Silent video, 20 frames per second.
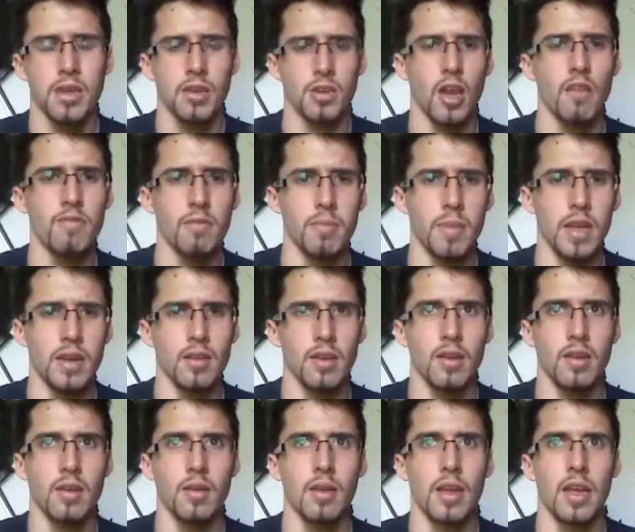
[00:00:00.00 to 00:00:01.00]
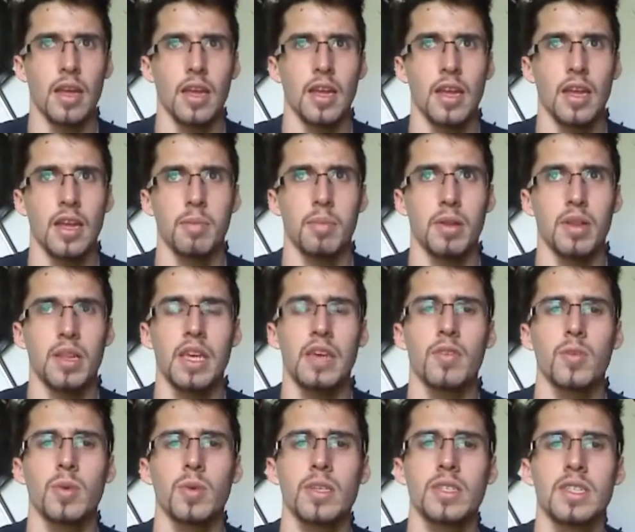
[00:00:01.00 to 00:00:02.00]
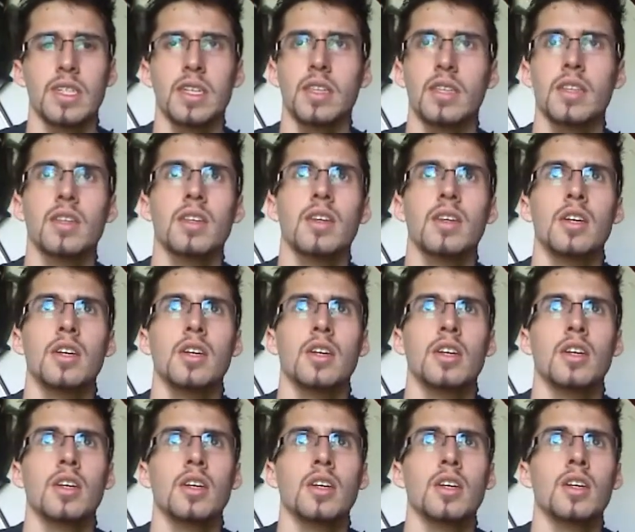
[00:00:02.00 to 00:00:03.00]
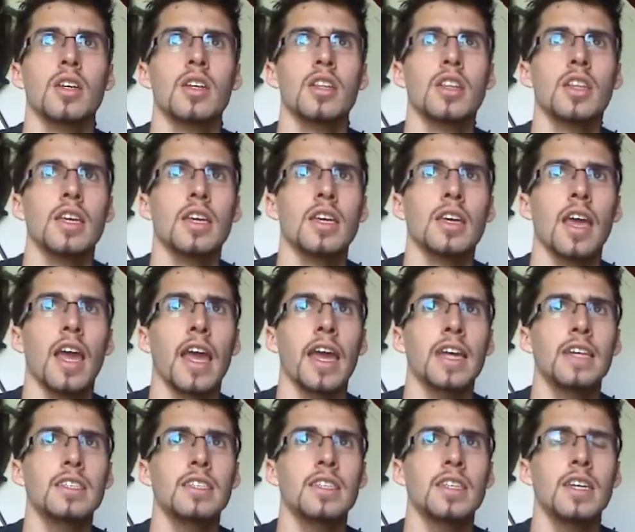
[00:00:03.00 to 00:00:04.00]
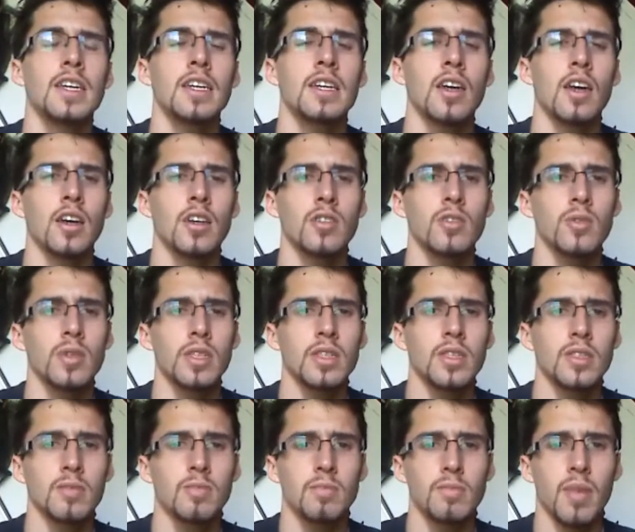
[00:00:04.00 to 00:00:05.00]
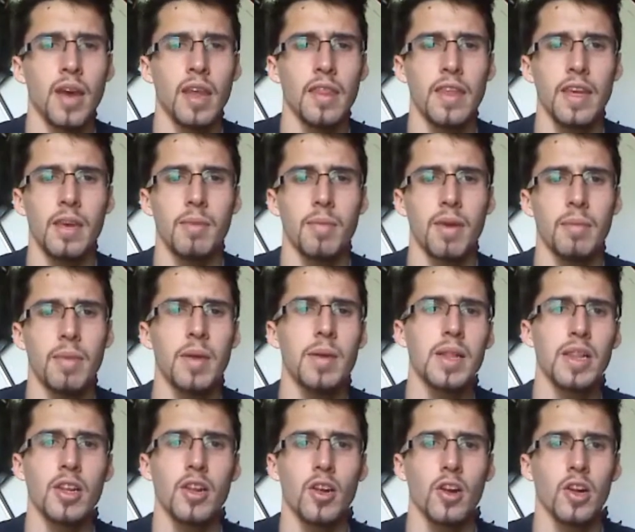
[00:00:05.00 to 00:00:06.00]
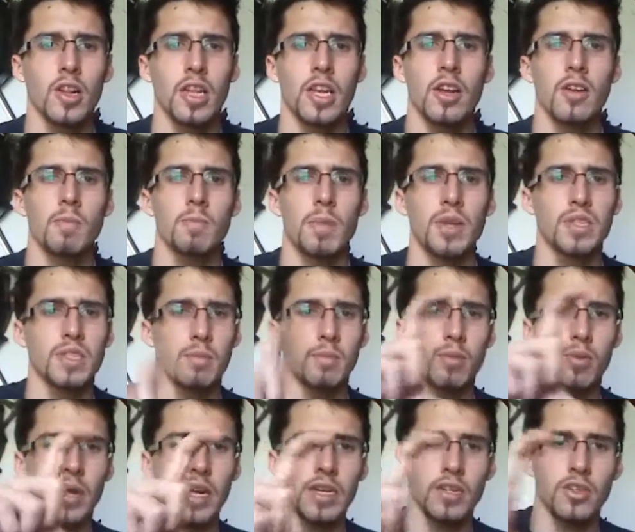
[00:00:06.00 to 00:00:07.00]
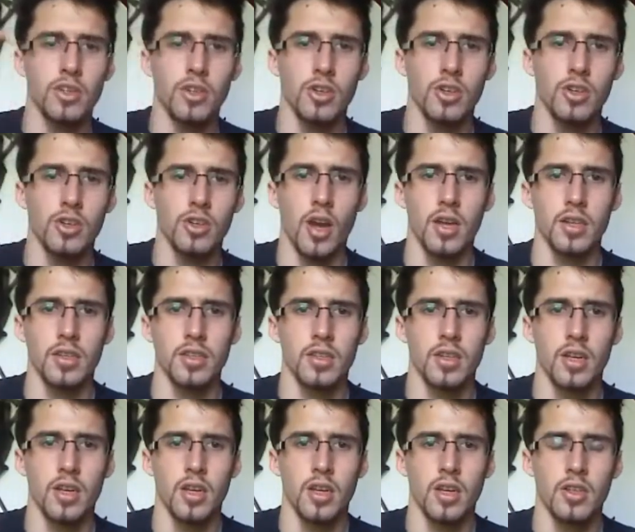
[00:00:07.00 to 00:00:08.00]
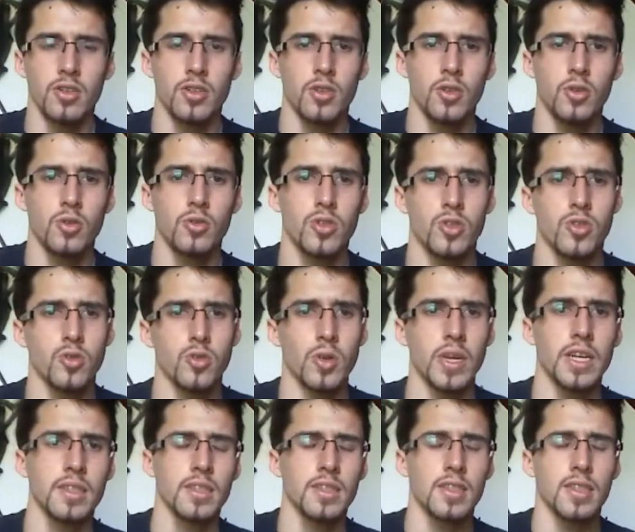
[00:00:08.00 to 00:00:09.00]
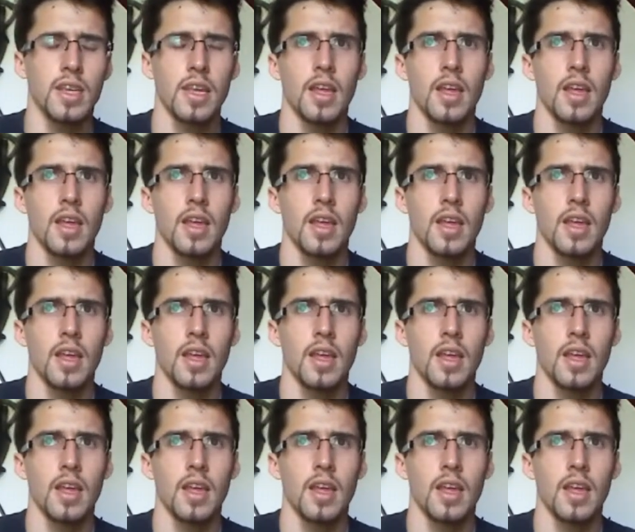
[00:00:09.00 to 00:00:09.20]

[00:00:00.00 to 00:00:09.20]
government, I believe it was in the 1800s, I think it might maybe a little earlier, built a bridge across two streets,